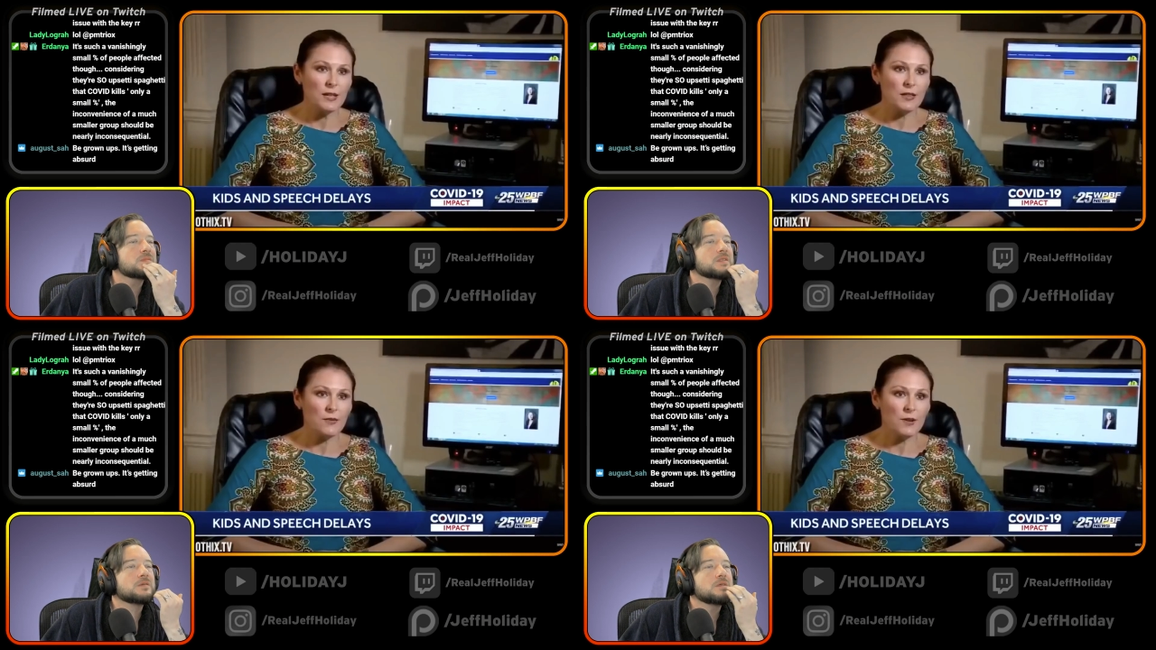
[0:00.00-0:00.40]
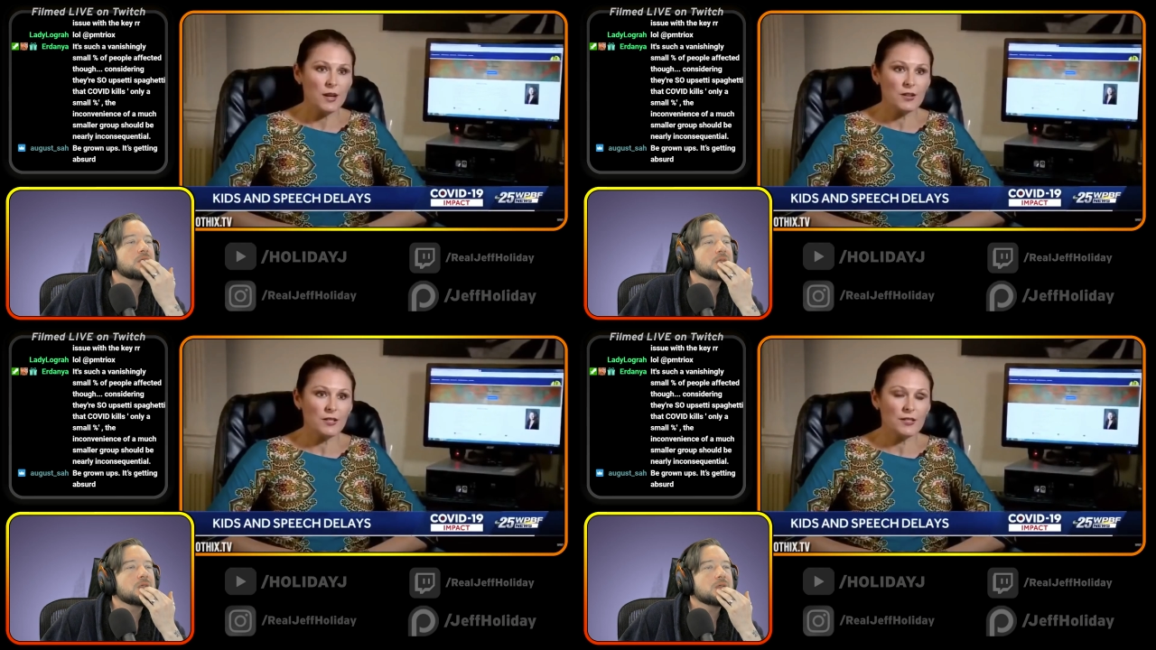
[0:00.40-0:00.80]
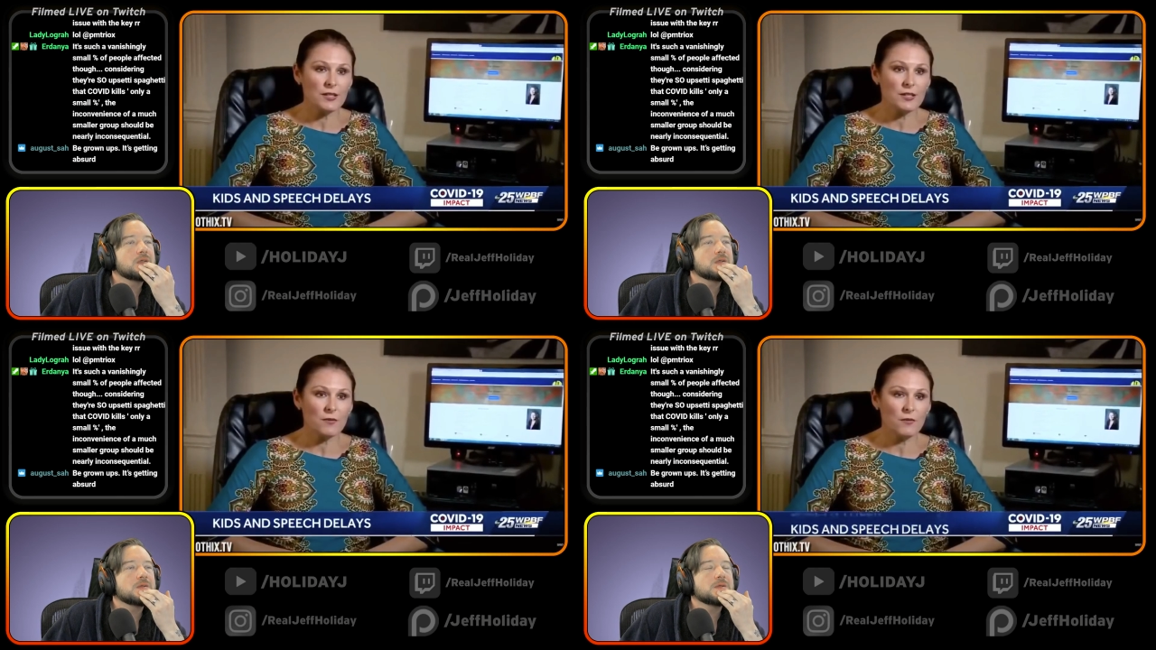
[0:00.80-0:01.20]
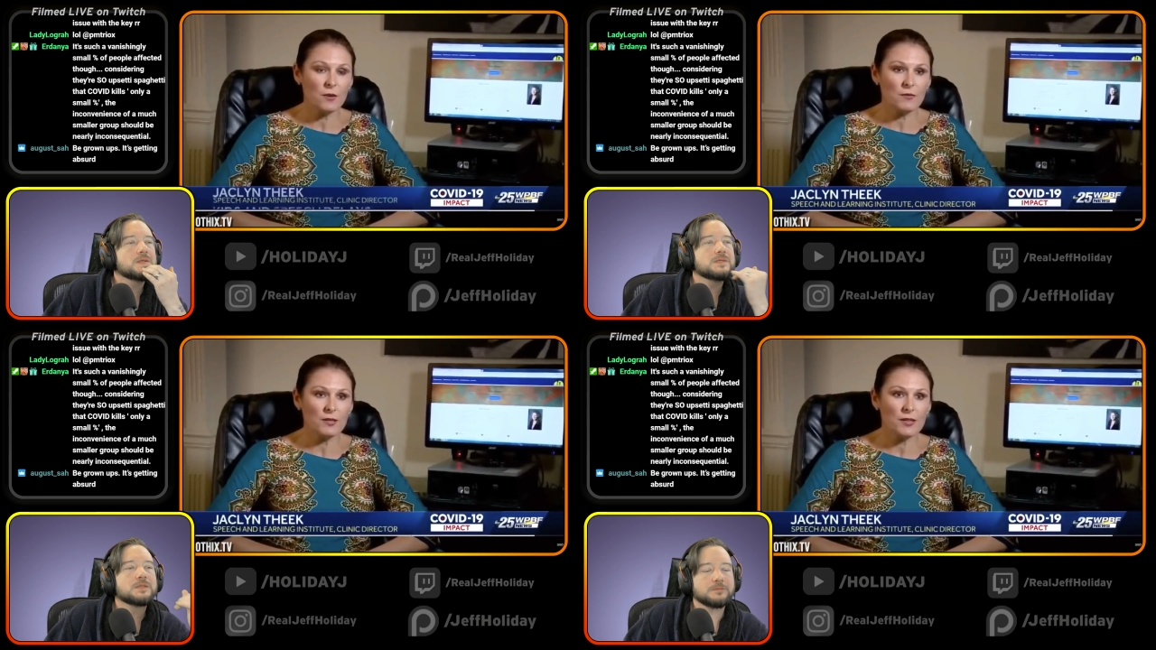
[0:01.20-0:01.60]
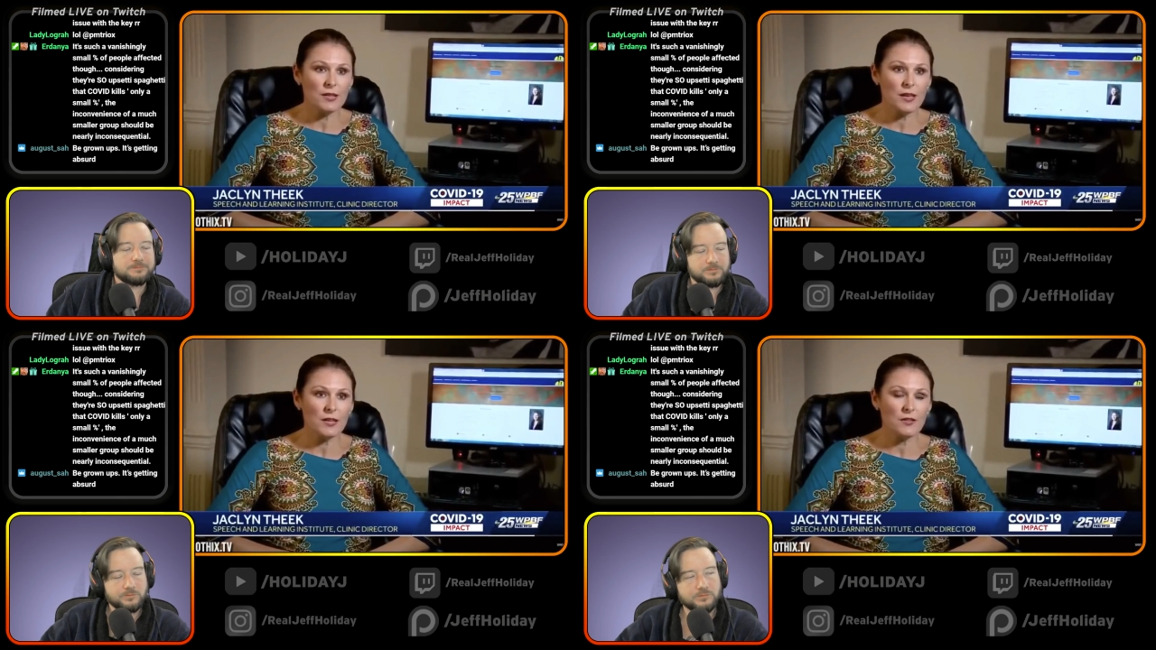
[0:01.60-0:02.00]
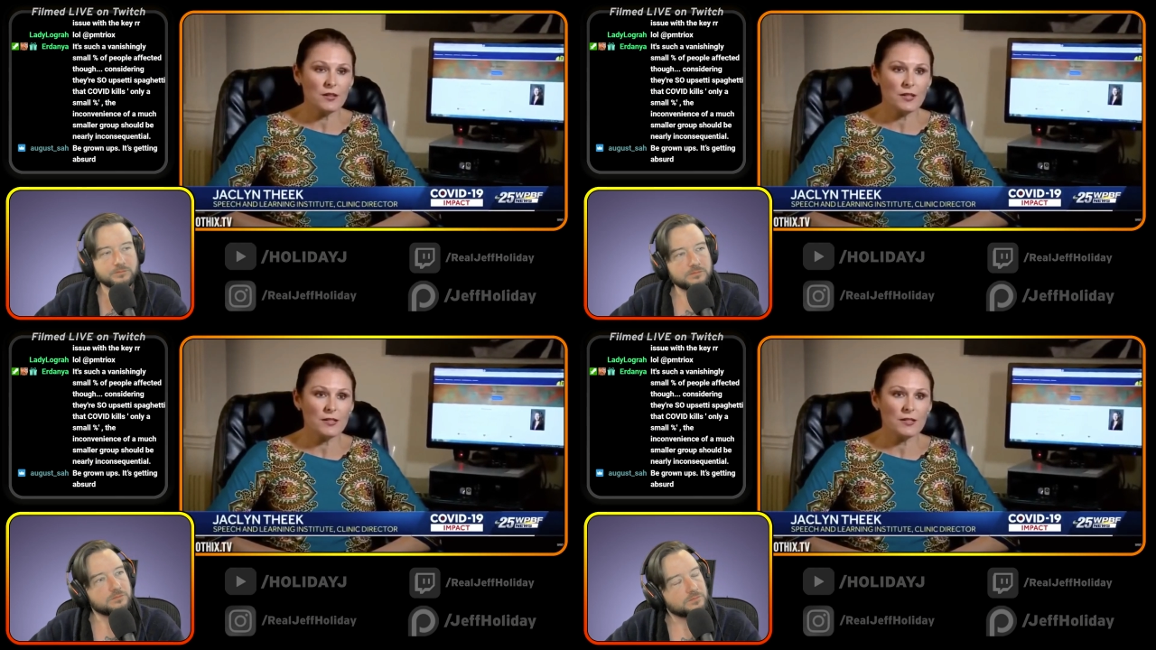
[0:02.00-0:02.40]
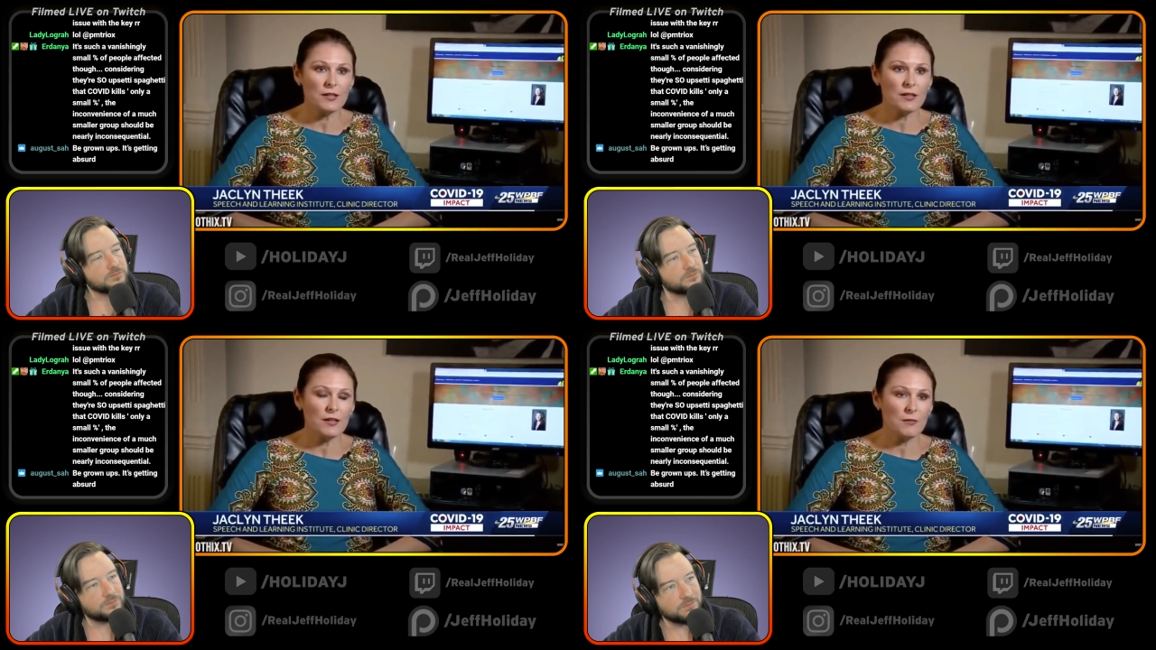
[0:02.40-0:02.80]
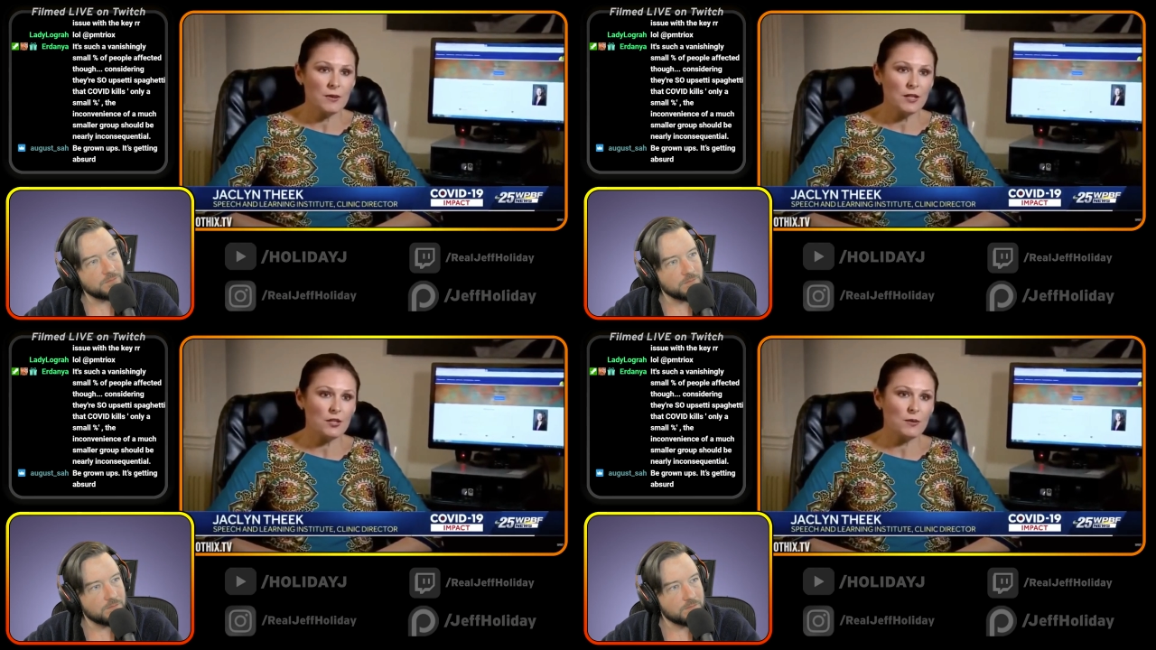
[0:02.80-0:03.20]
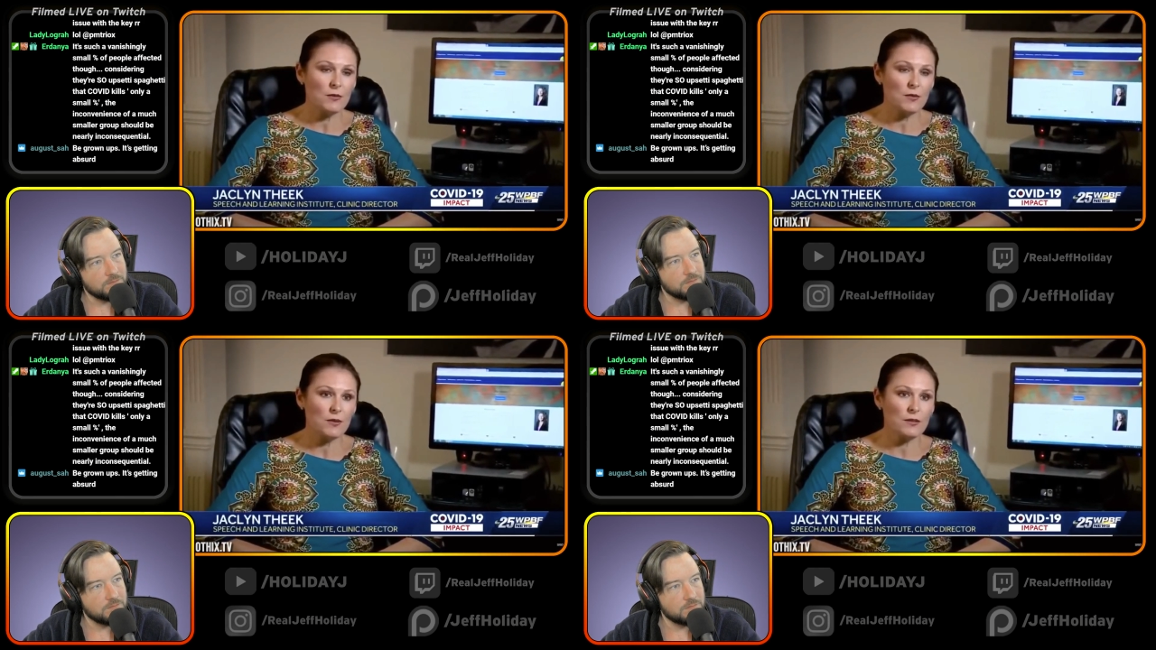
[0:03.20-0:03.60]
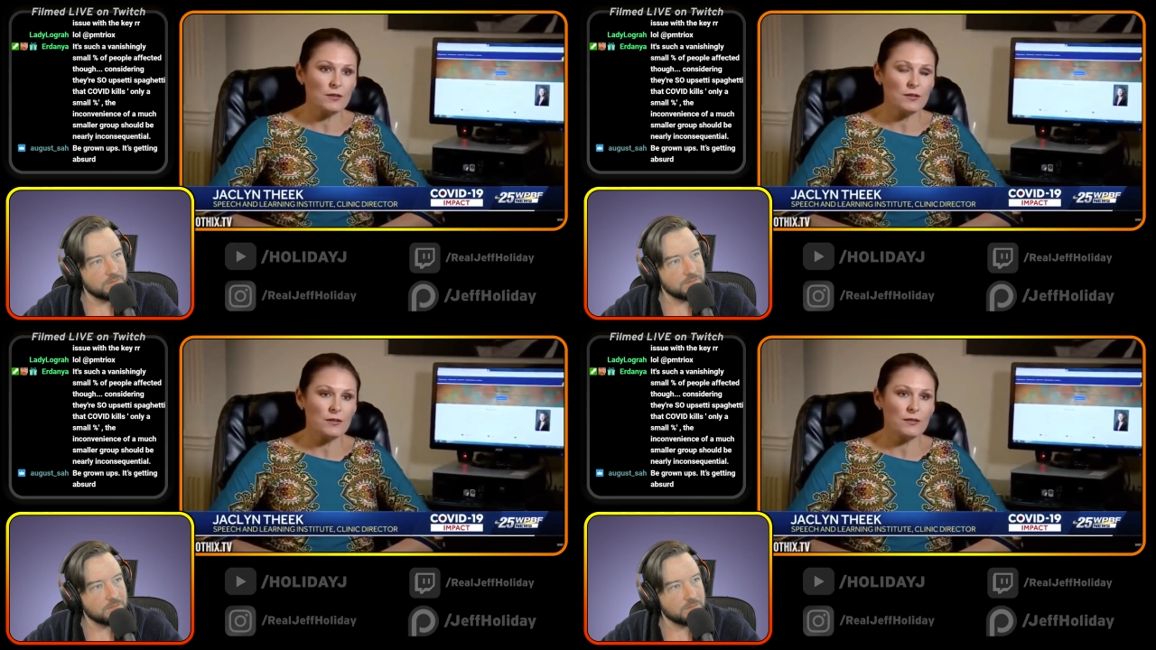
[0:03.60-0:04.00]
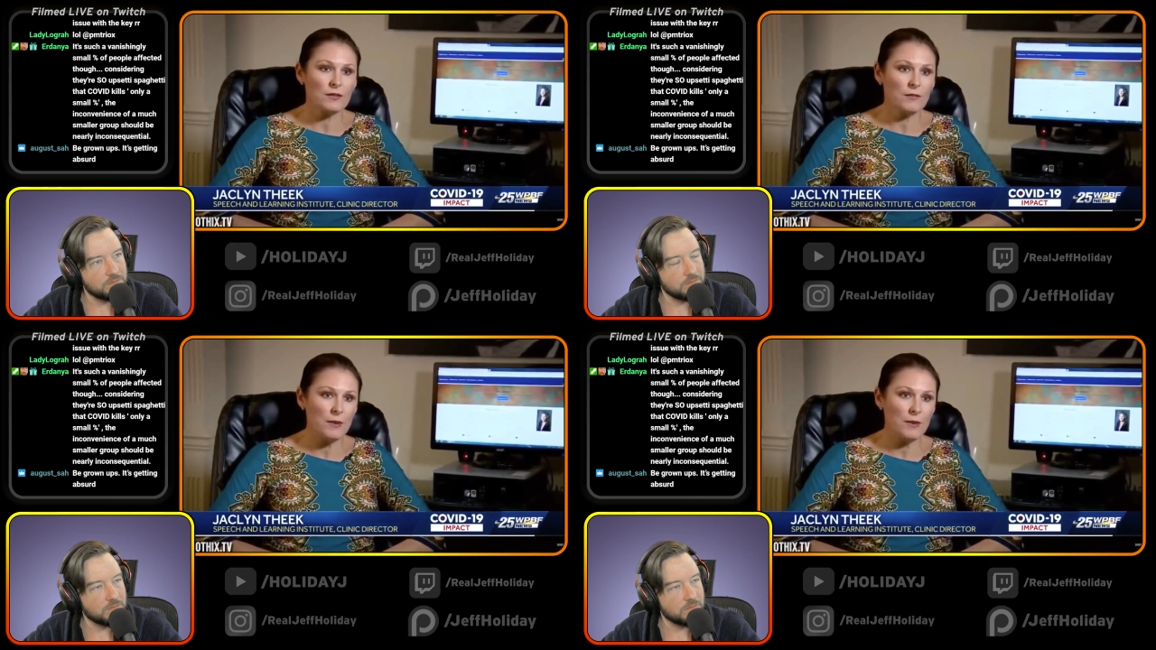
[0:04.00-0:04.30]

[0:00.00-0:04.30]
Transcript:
Speaker 1: We've seen a 364% increase in patient referrals